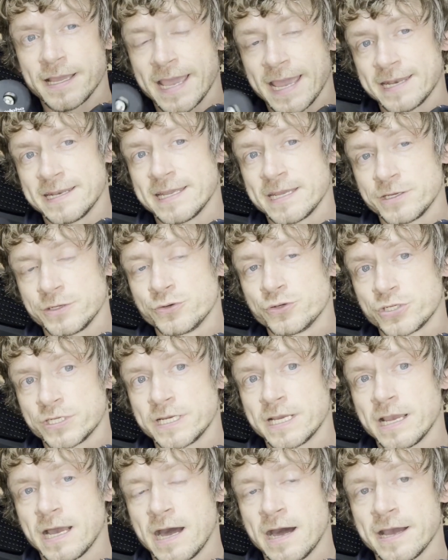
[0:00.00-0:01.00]
and they
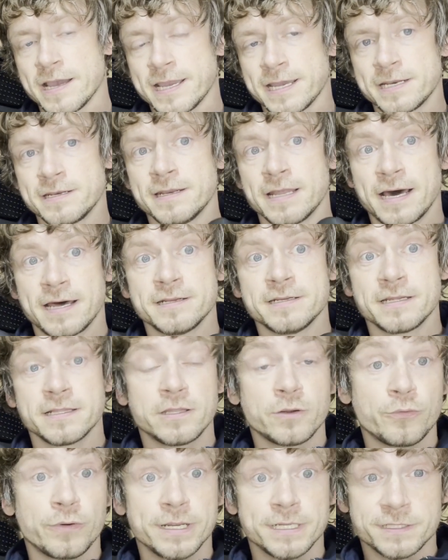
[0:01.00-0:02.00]
usually are hidden under
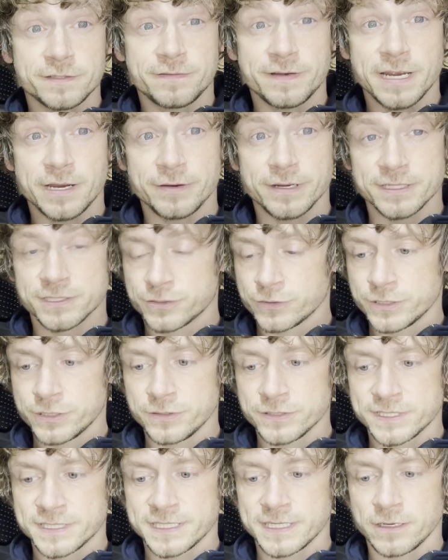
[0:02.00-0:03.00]
the race fairing. So you
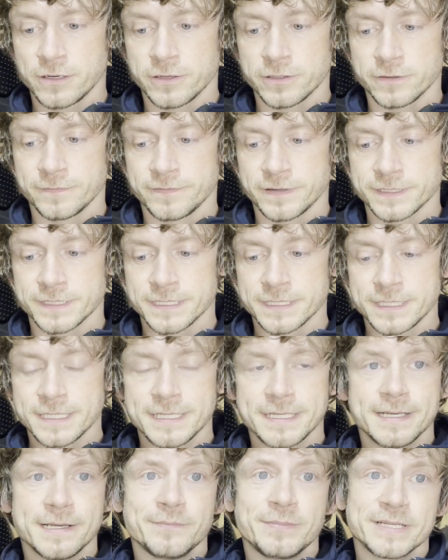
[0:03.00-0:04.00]
don't see a lot of it.
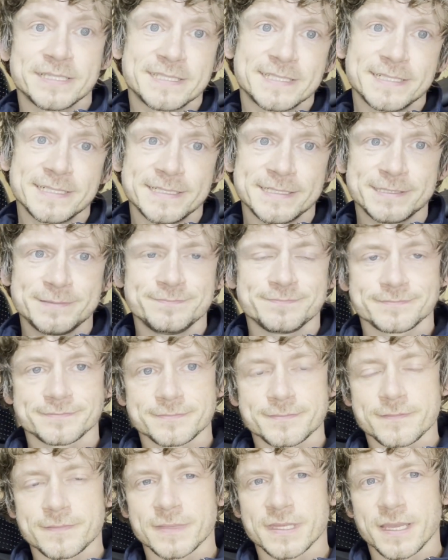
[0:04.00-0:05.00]
But still,
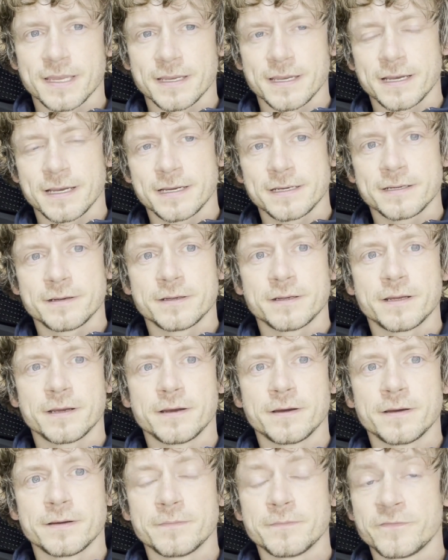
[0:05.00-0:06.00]

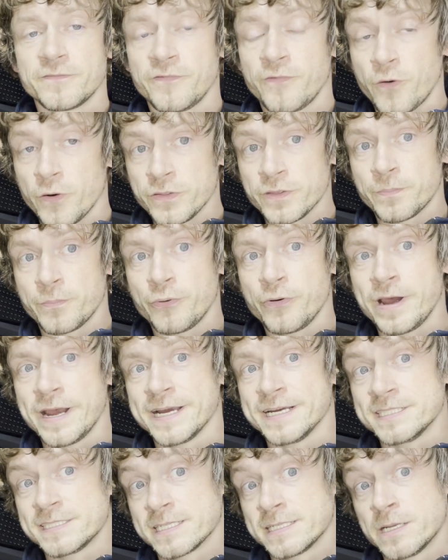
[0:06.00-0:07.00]
for the
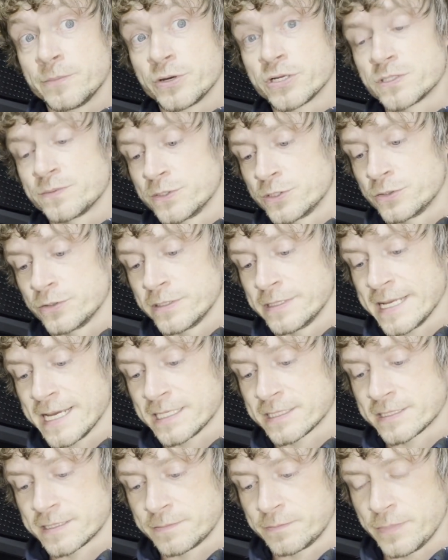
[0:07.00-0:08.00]
price, and that brings me to the
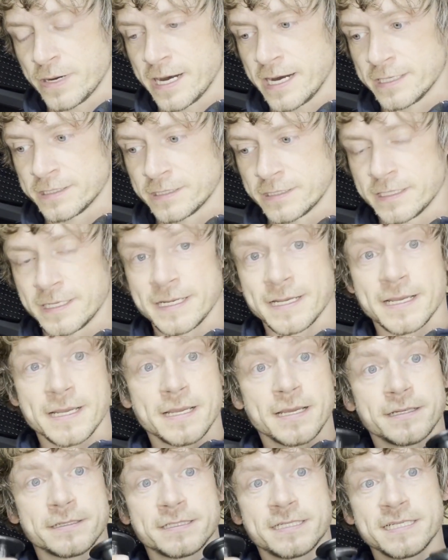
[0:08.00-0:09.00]
next part,
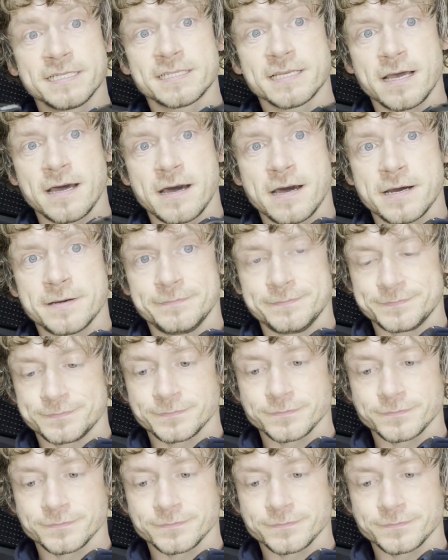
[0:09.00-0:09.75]
these are